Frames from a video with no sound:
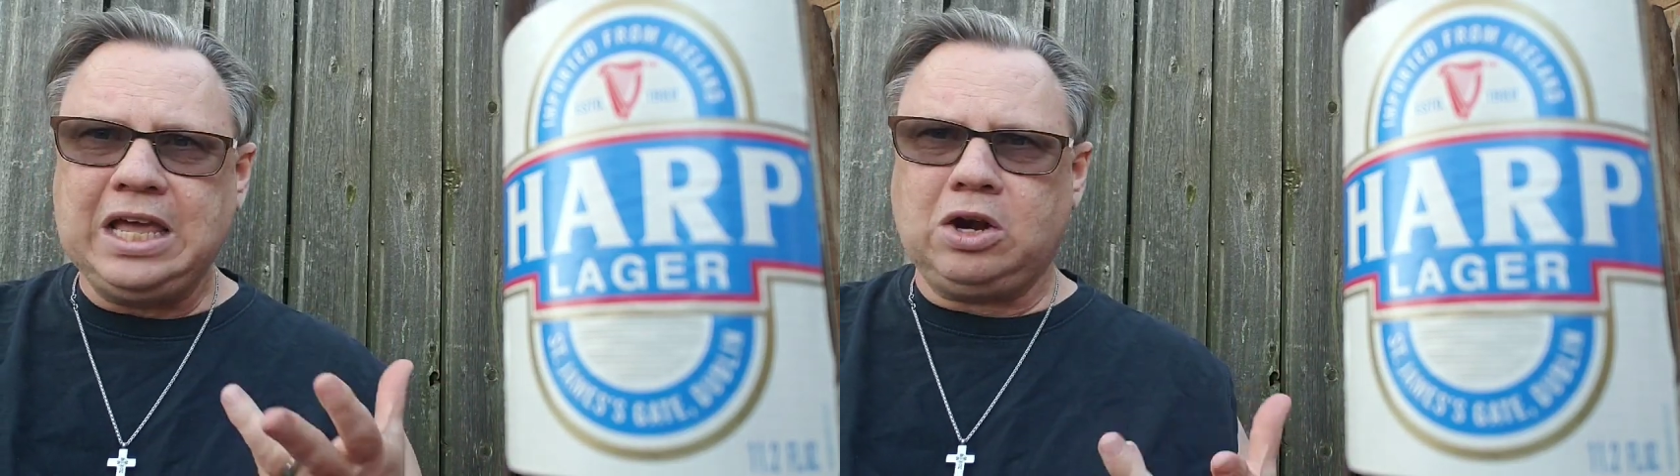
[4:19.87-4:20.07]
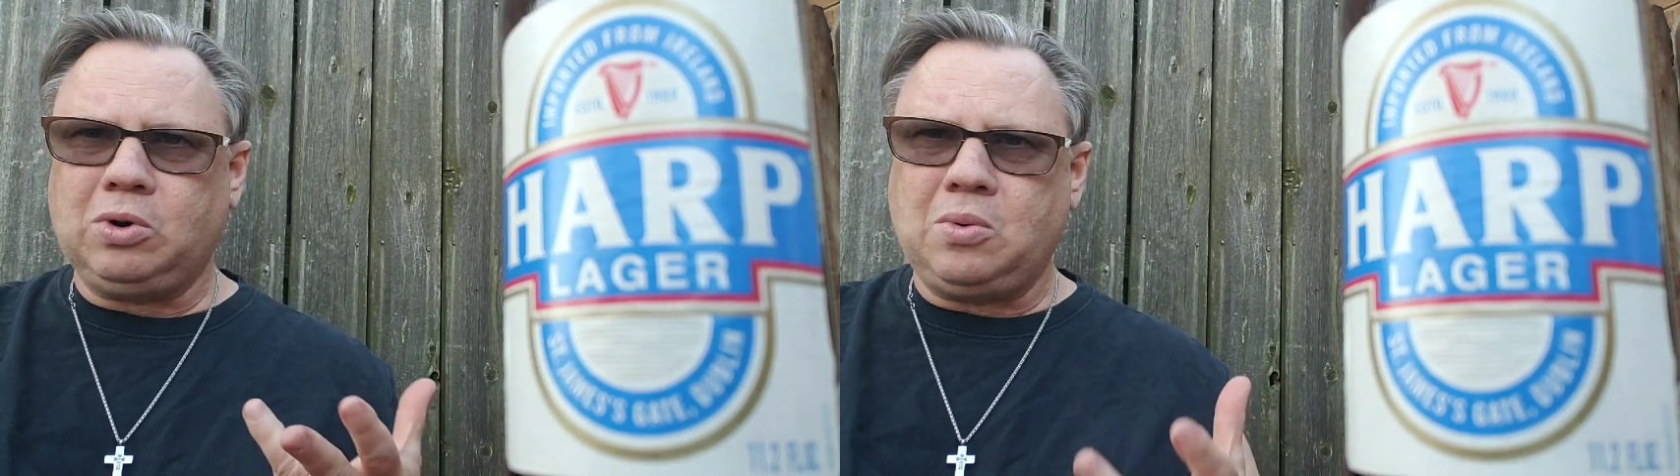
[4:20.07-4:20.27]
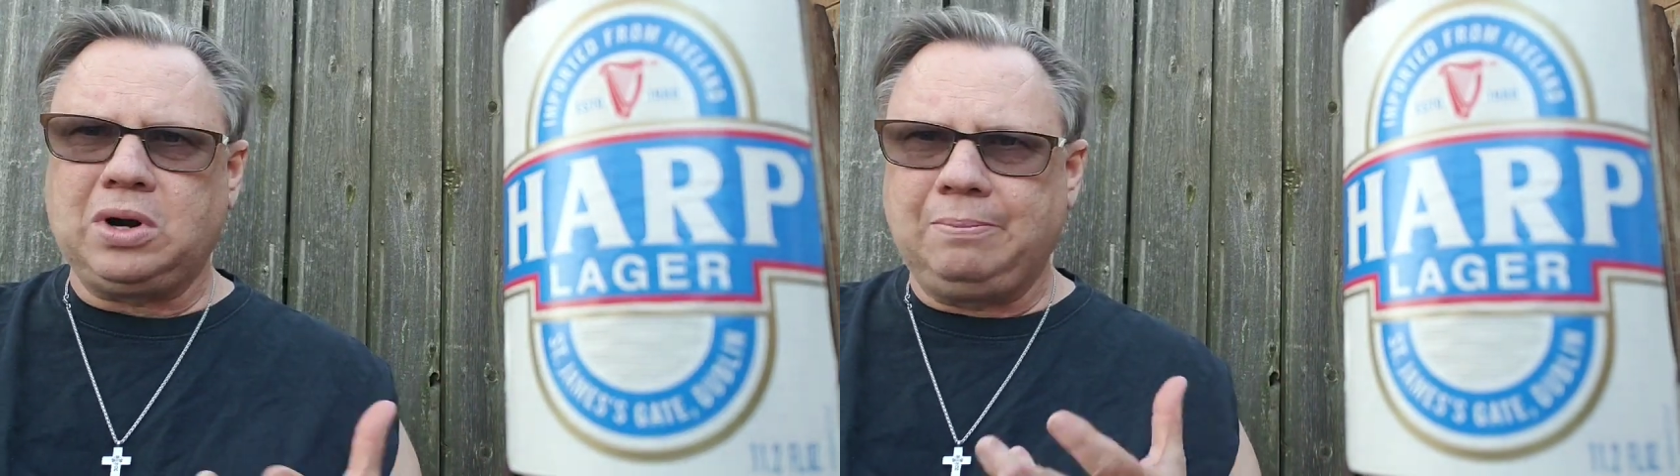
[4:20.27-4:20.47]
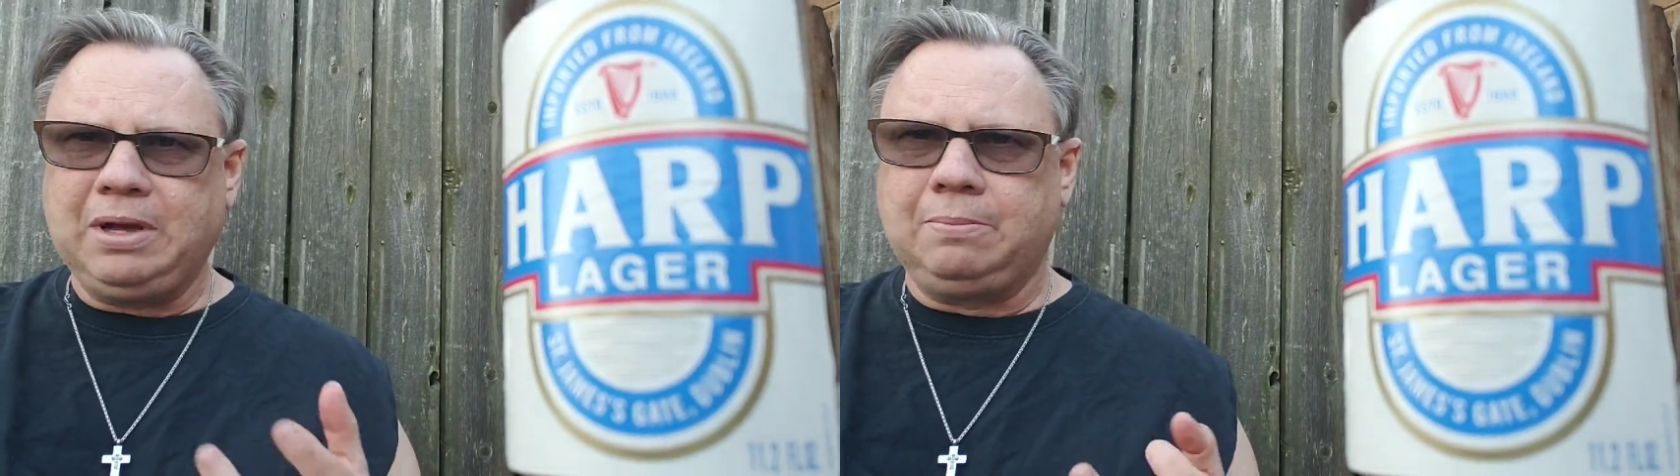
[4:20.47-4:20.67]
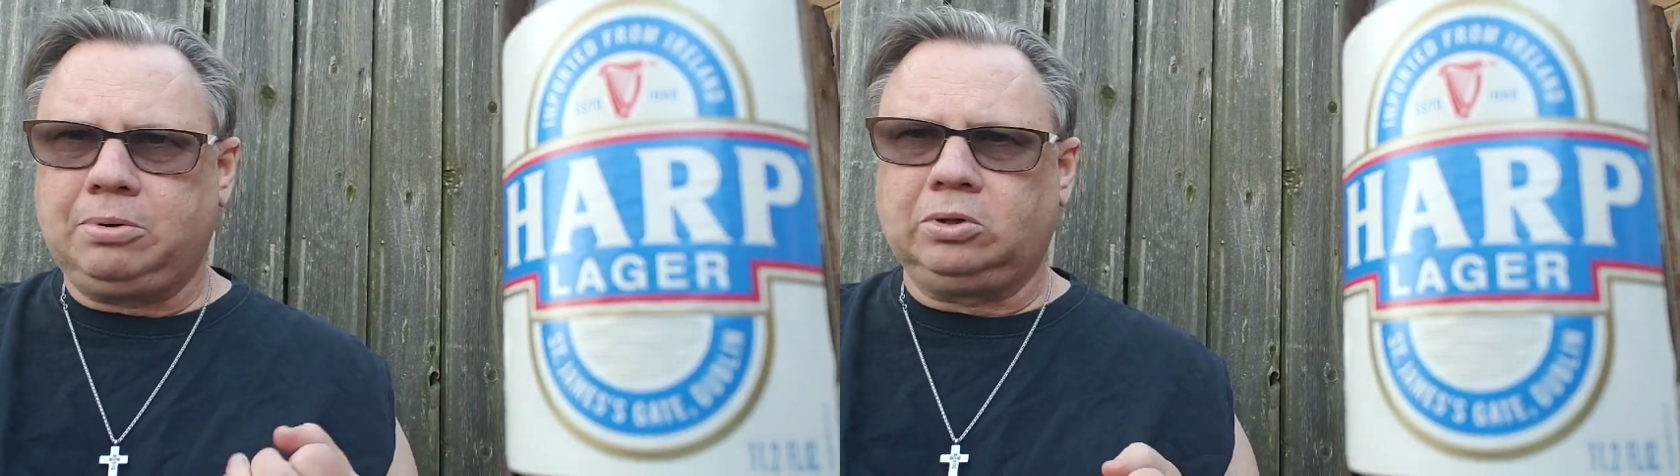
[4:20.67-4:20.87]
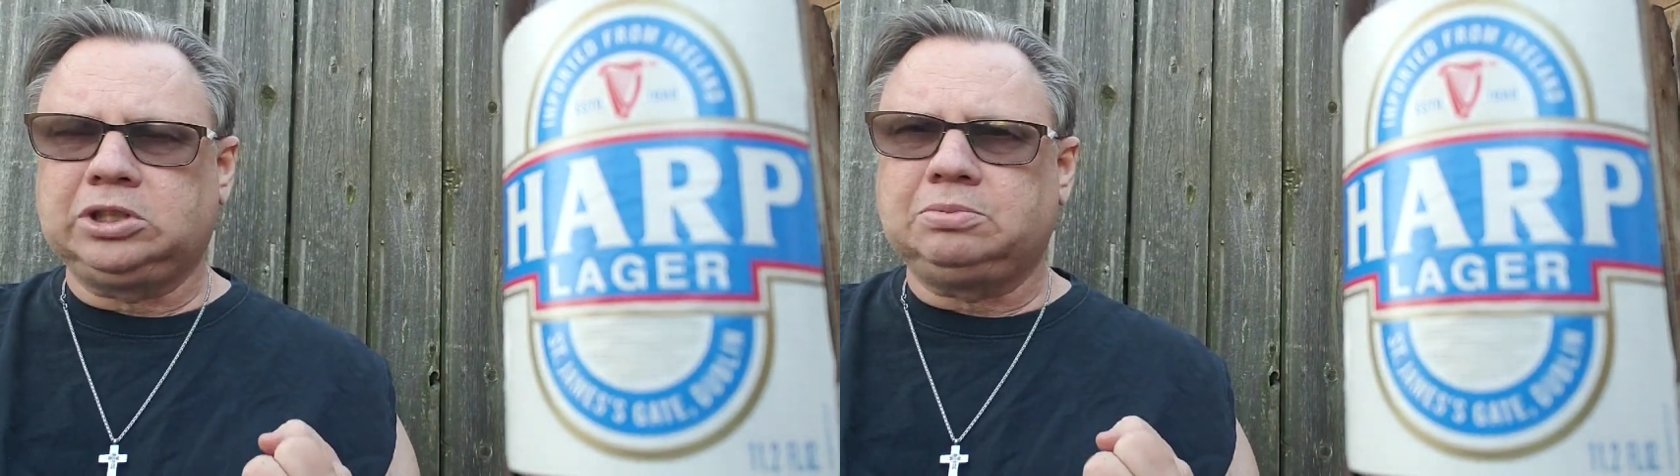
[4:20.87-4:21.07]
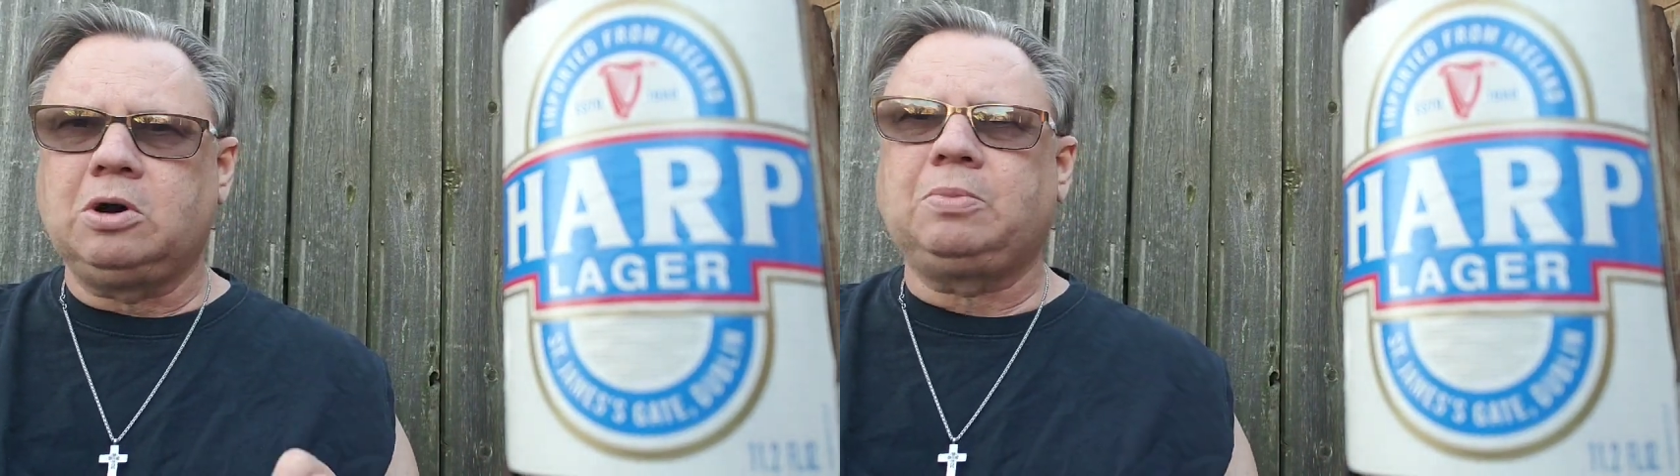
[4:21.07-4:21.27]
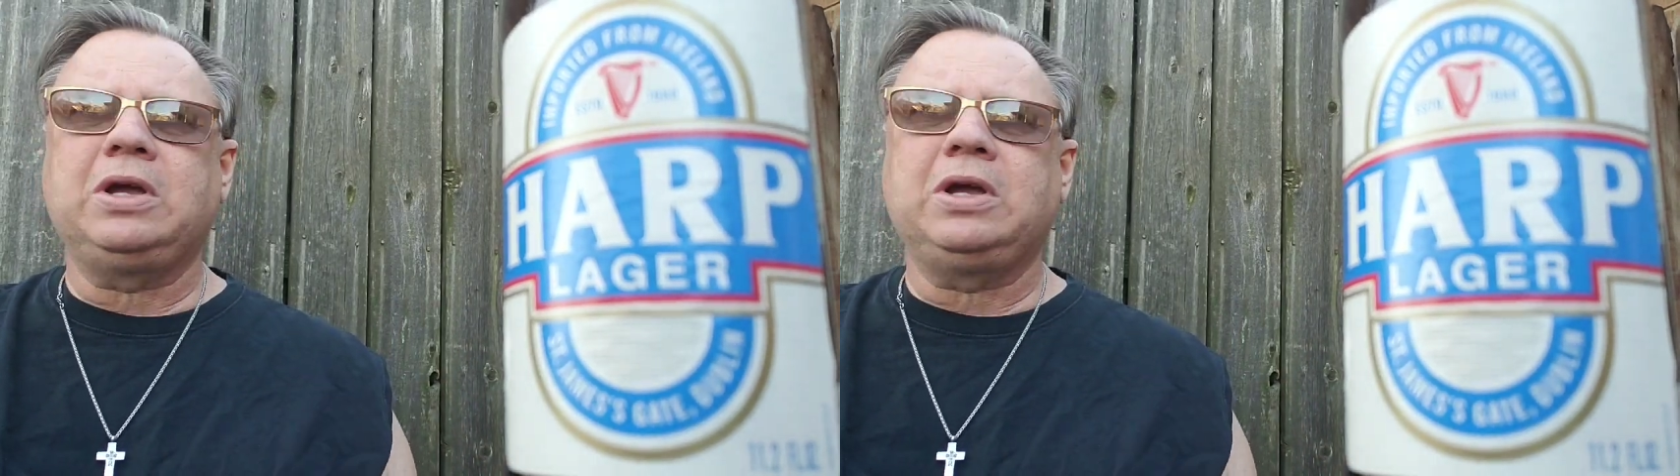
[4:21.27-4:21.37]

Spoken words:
hickory. I want a big, bold smoke.